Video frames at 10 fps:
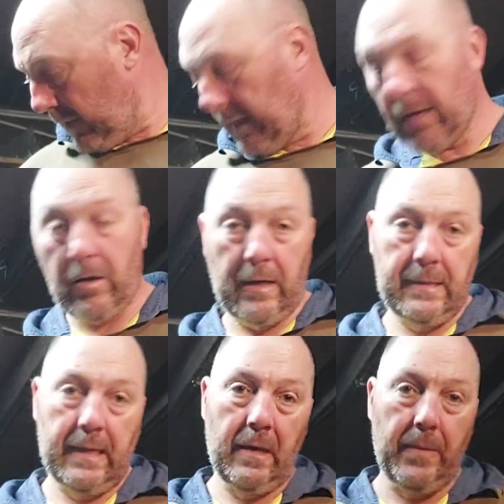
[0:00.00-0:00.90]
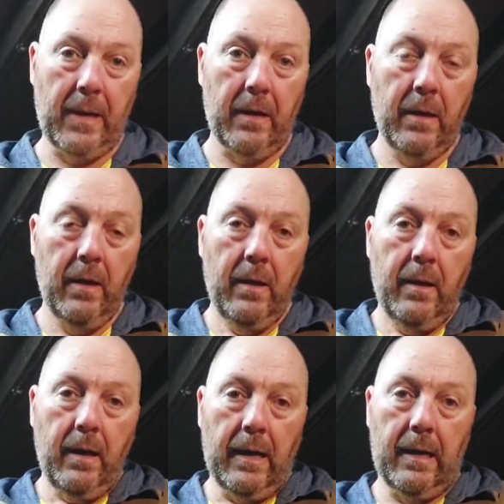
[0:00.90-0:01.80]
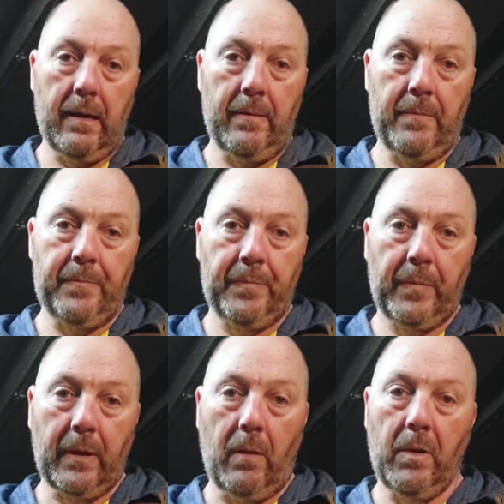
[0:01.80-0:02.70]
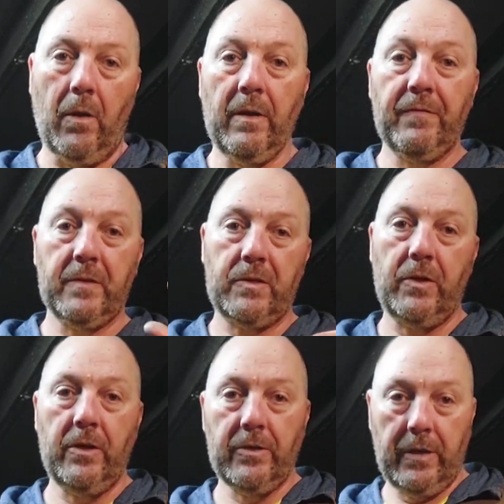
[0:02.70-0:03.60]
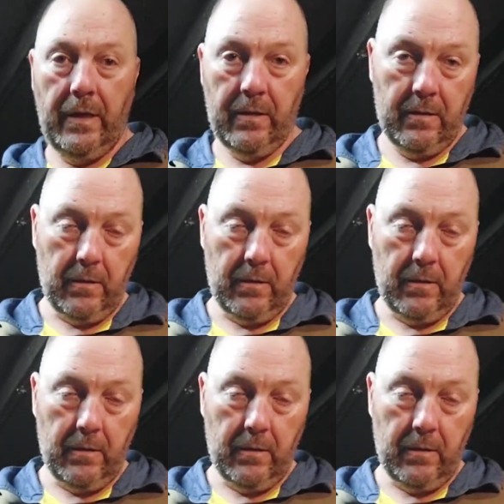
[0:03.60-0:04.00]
thing I got to tell you about. I'm going in for surgery.